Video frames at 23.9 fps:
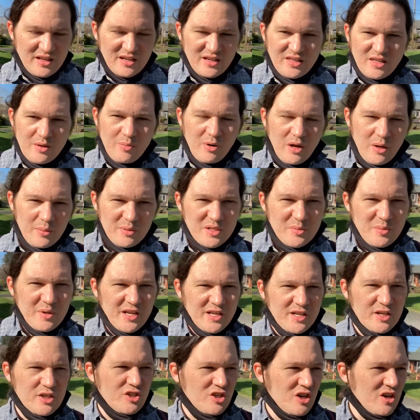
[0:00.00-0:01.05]
yeah, they probably
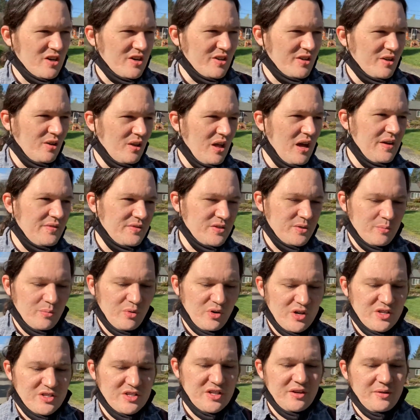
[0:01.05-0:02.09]
spent a good chunk of their lives in
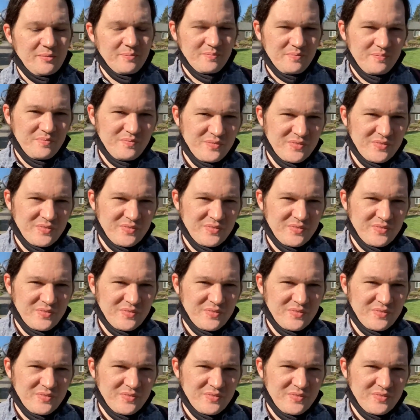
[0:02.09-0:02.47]
prison.